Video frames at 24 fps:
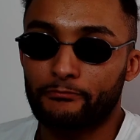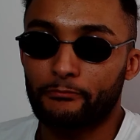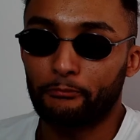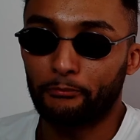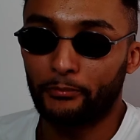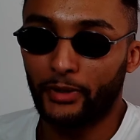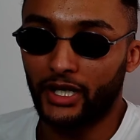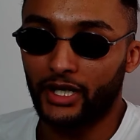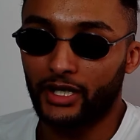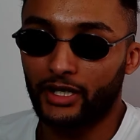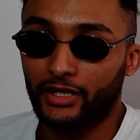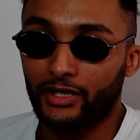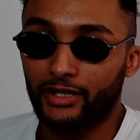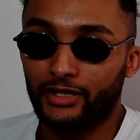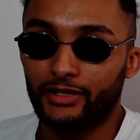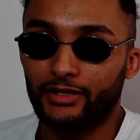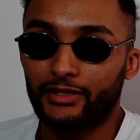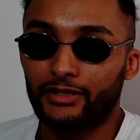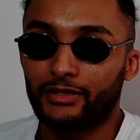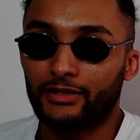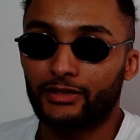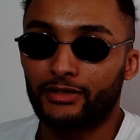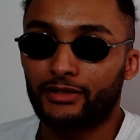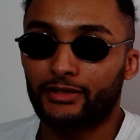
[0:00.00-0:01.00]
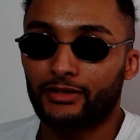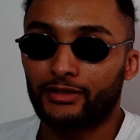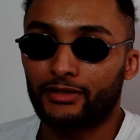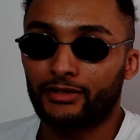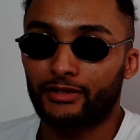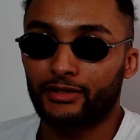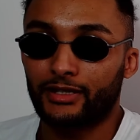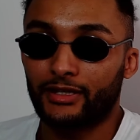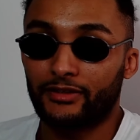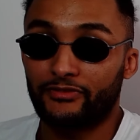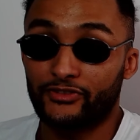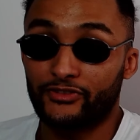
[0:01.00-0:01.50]
but
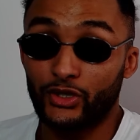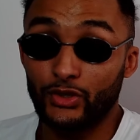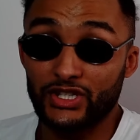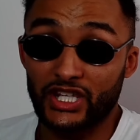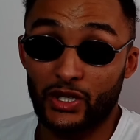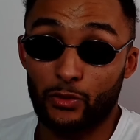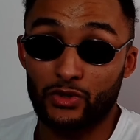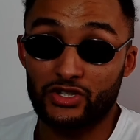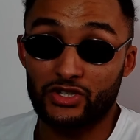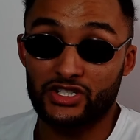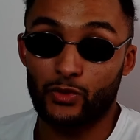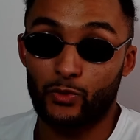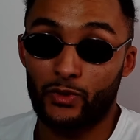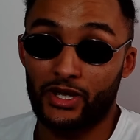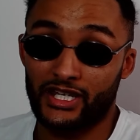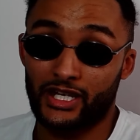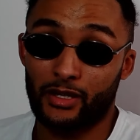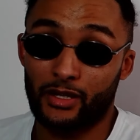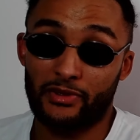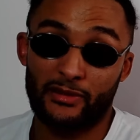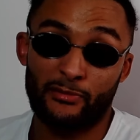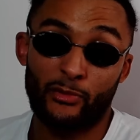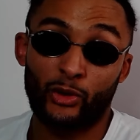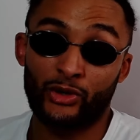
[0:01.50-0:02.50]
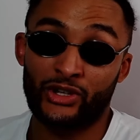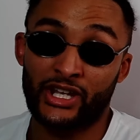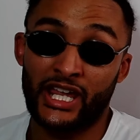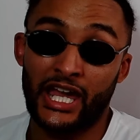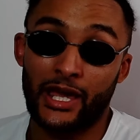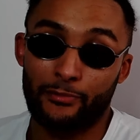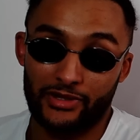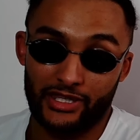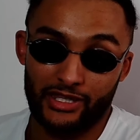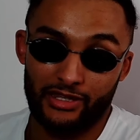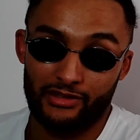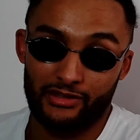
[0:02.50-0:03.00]
if Usyk was to win, I'd be more than
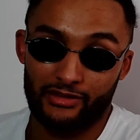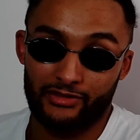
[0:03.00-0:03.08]
happy.